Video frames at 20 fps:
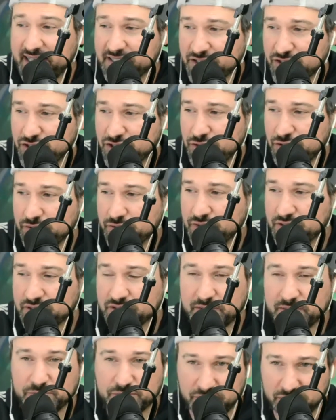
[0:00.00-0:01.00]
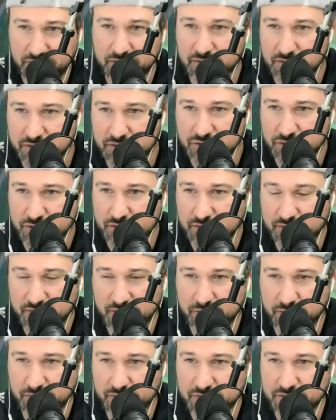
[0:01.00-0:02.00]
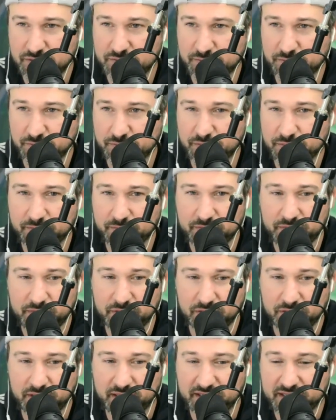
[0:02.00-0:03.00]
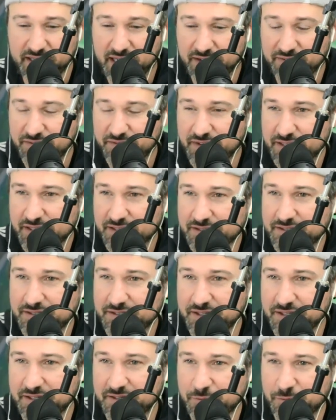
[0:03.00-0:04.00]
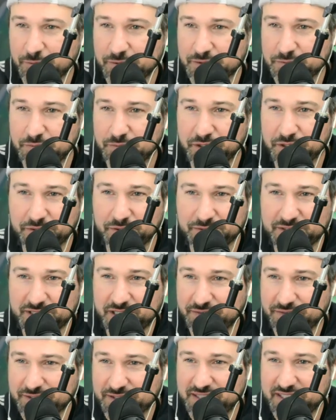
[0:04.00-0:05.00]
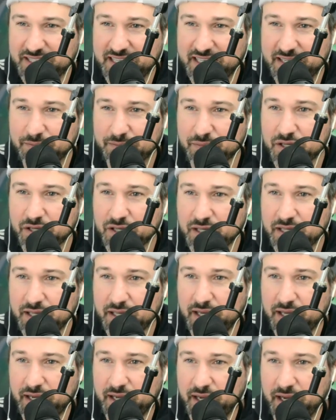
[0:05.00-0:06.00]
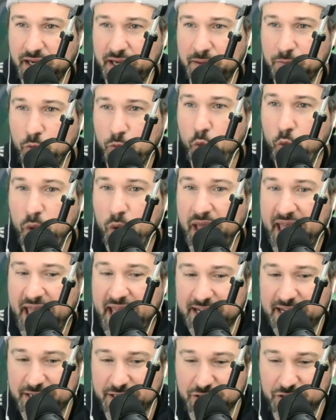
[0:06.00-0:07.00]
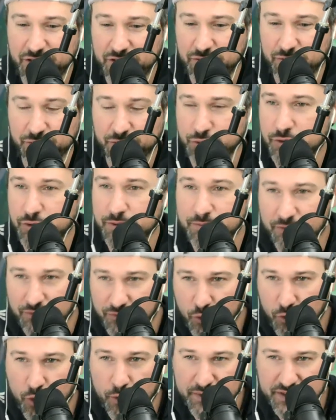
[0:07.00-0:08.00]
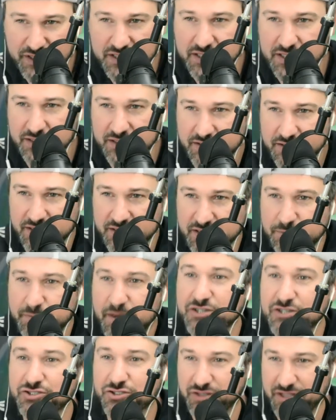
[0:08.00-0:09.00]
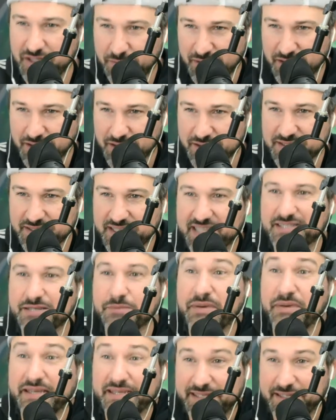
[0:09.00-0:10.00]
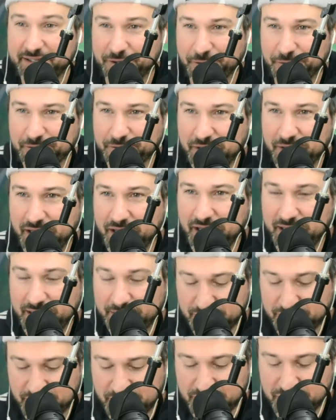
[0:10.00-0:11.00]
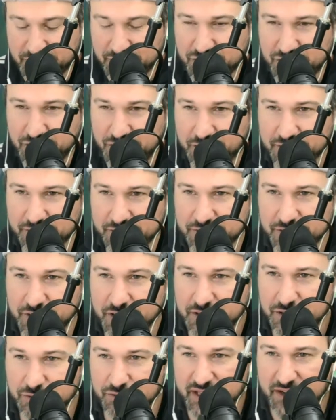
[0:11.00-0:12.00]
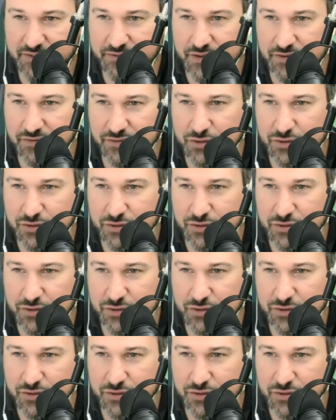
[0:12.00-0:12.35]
as a student because I'm sure it was you know a lot of confidence that was built, self esteem. Absolutely. Um, when you were doing performances, especially because that's mm-hmm. a big deal. Um, yeah. To, to start and, and do that for the